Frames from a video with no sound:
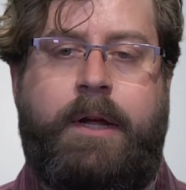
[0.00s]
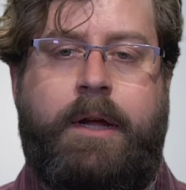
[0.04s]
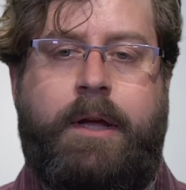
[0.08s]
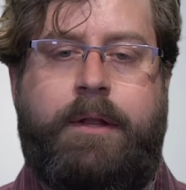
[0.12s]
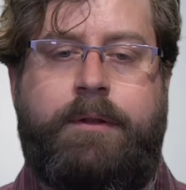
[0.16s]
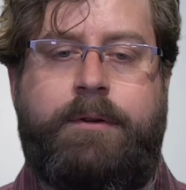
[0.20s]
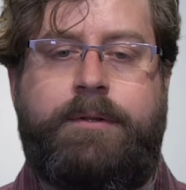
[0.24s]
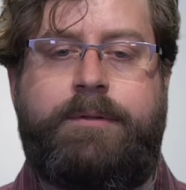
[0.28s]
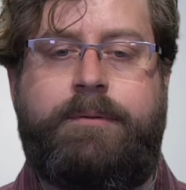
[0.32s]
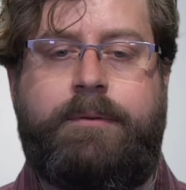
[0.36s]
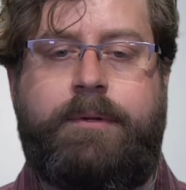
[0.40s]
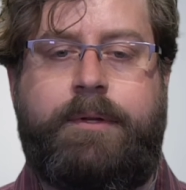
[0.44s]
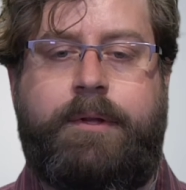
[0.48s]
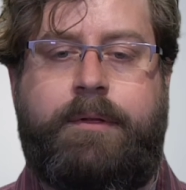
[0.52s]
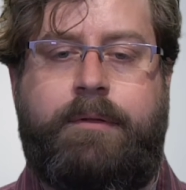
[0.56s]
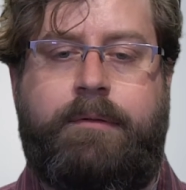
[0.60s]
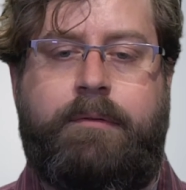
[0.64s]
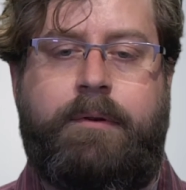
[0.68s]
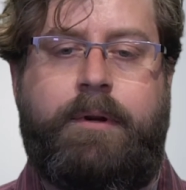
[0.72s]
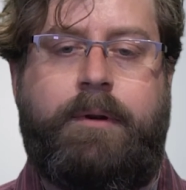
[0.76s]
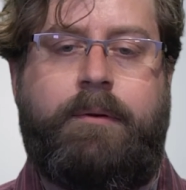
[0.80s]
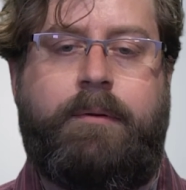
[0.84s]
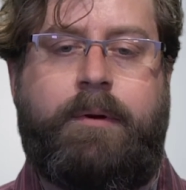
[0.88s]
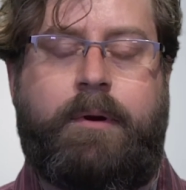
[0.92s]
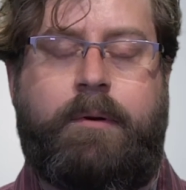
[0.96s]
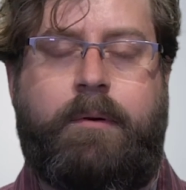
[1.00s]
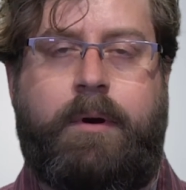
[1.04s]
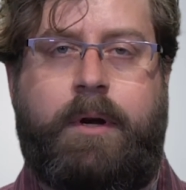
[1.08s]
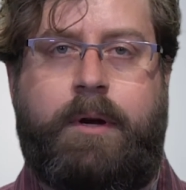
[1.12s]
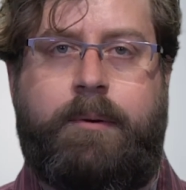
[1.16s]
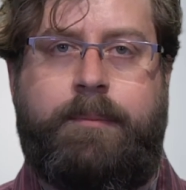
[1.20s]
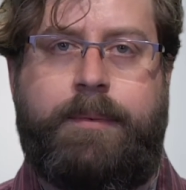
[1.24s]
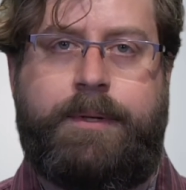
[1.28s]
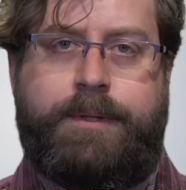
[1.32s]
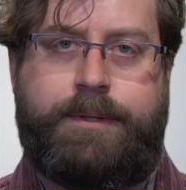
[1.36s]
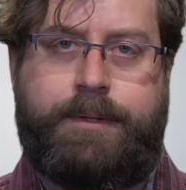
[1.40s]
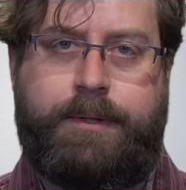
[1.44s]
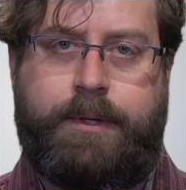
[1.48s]
And there's really three
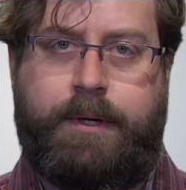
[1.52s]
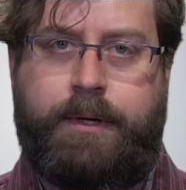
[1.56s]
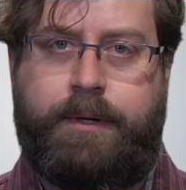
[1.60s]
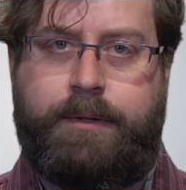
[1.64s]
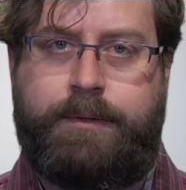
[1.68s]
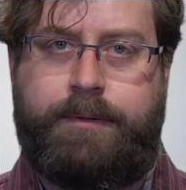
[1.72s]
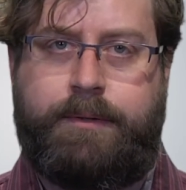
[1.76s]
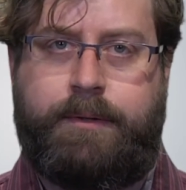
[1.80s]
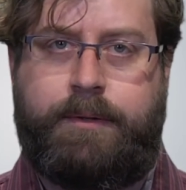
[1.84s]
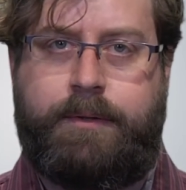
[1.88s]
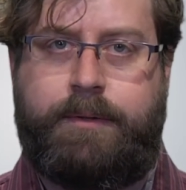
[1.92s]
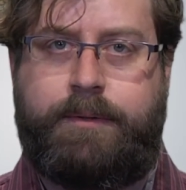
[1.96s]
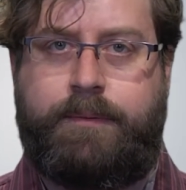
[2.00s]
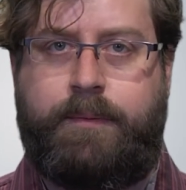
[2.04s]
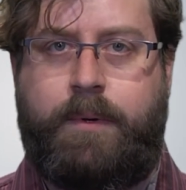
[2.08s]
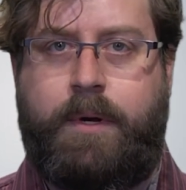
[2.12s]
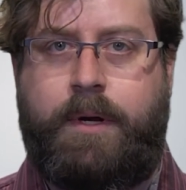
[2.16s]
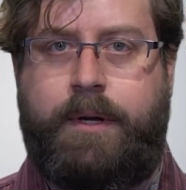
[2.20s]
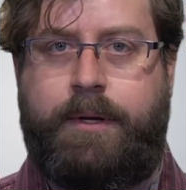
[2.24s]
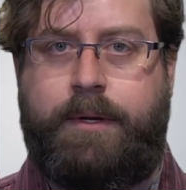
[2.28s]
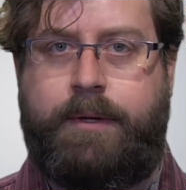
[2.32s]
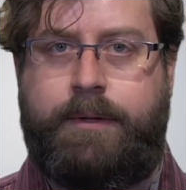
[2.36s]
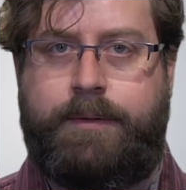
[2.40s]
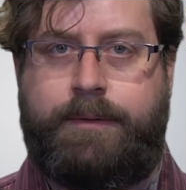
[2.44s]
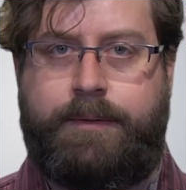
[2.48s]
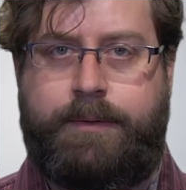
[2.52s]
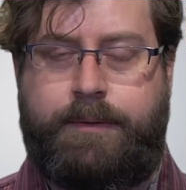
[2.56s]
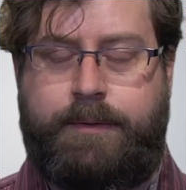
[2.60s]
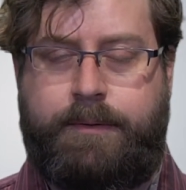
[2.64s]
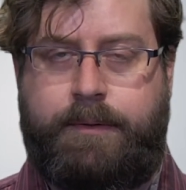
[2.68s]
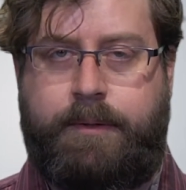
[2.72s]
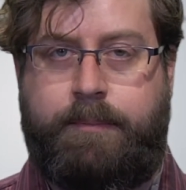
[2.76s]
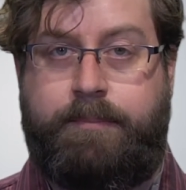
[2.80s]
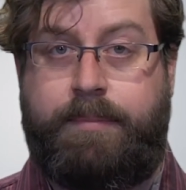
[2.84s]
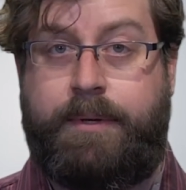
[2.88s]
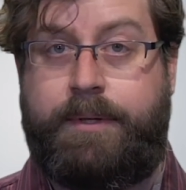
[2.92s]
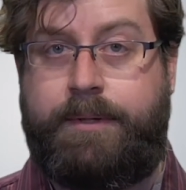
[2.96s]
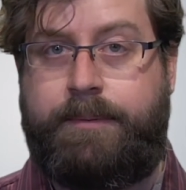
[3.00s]
requirements there. So there's one is
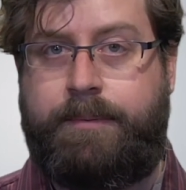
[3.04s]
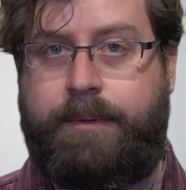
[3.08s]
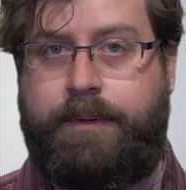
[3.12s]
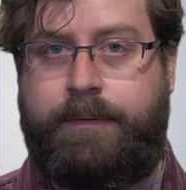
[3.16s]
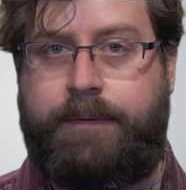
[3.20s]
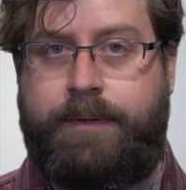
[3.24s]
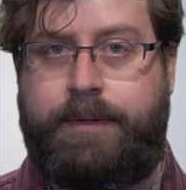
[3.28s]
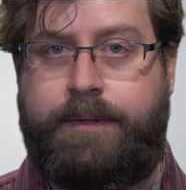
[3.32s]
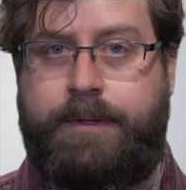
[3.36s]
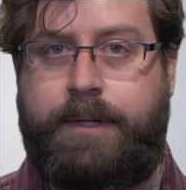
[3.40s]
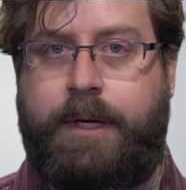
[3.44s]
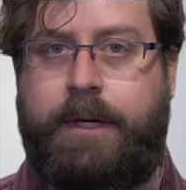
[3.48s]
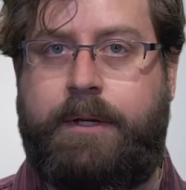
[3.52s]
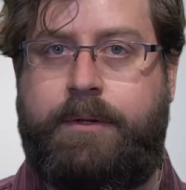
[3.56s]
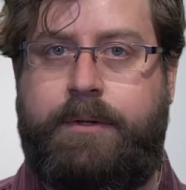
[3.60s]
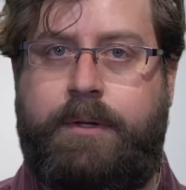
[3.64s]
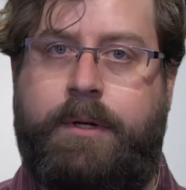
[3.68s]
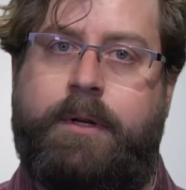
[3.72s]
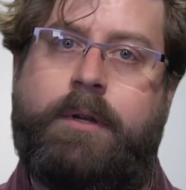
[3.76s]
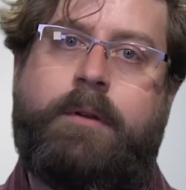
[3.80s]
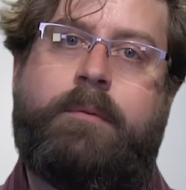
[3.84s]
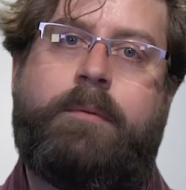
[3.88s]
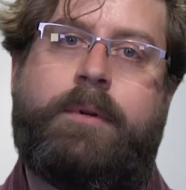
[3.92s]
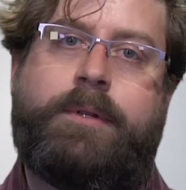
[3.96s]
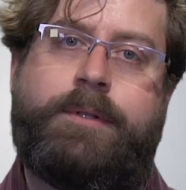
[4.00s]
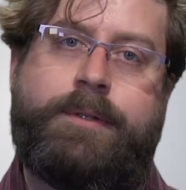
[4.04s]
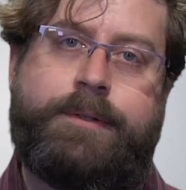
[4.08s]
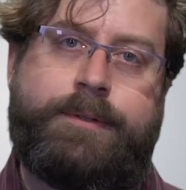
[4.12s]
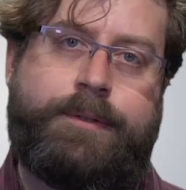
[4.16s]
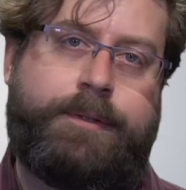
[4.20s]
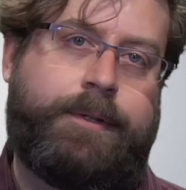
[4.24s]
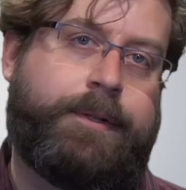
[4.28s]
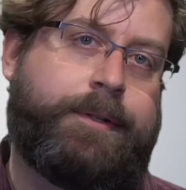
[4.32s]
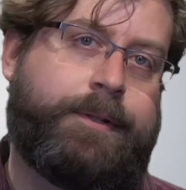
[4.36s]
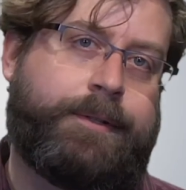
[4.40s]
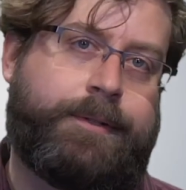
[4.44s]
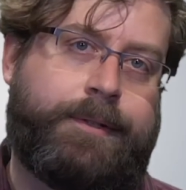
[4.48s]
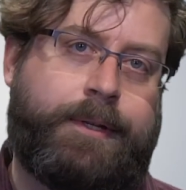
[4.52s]
the principle of distinction, which is
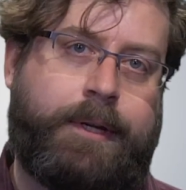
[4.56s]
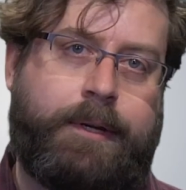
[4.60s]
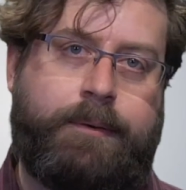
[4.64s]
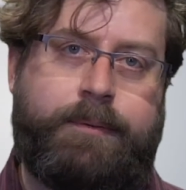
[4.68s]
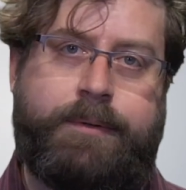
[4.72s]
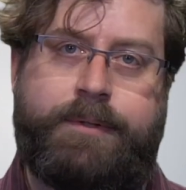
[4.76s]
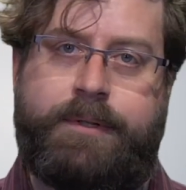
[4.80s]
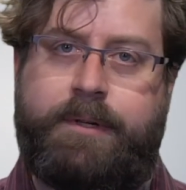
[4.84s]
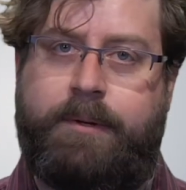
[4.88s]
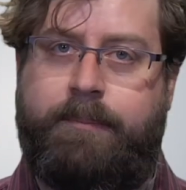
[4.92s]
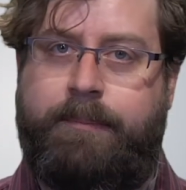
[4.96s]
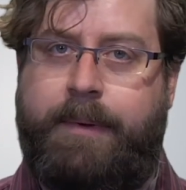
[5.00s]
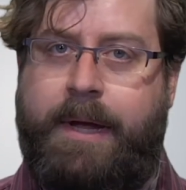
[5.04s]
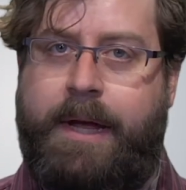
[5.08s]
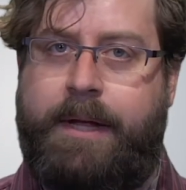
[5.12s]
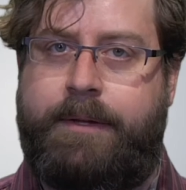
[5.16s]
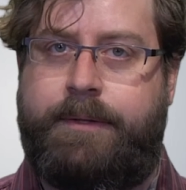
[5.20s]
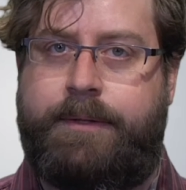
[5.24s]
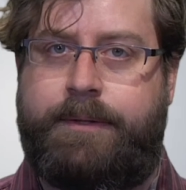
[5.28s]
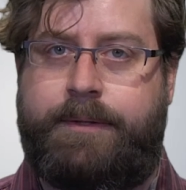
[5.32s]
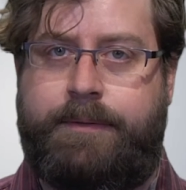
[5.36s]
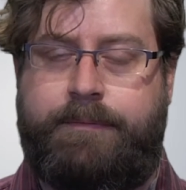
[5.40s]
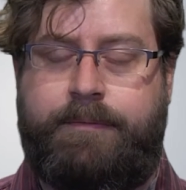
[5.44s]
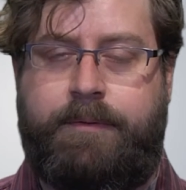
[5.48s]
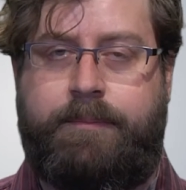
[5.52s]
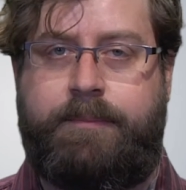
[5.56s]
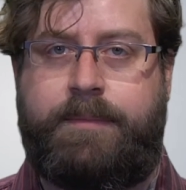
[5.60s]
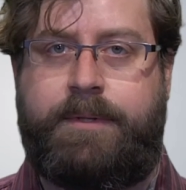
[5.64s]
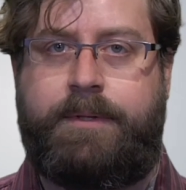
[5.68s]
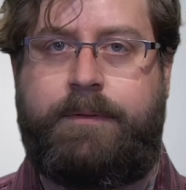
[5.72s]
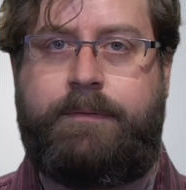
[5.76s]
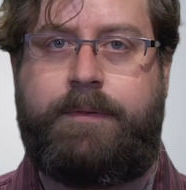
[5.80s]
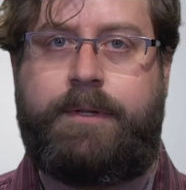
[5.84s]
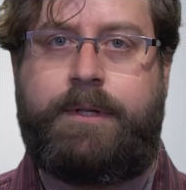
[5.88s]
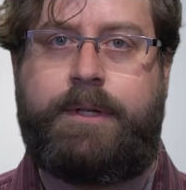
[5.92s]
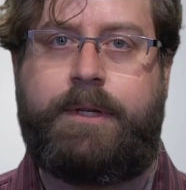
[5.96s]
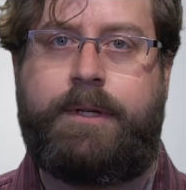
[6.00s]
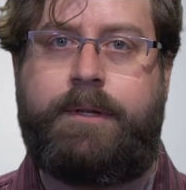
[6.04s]
to distinguish combatants from
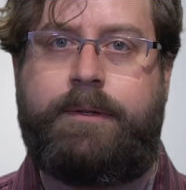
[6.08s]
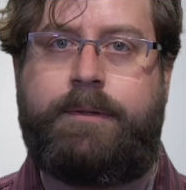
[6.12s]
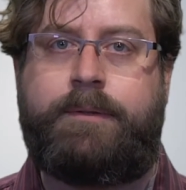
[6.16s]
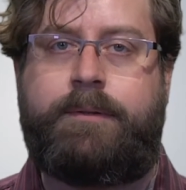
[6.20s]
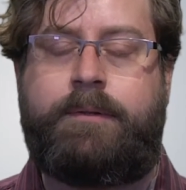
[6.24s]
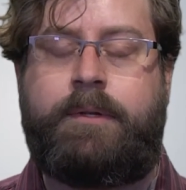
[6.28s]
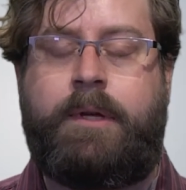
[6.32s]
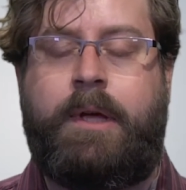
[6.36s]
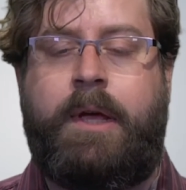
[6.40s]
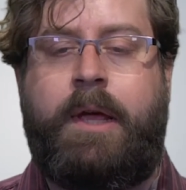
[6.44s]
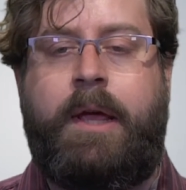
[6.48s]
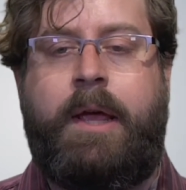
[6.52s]
civilians.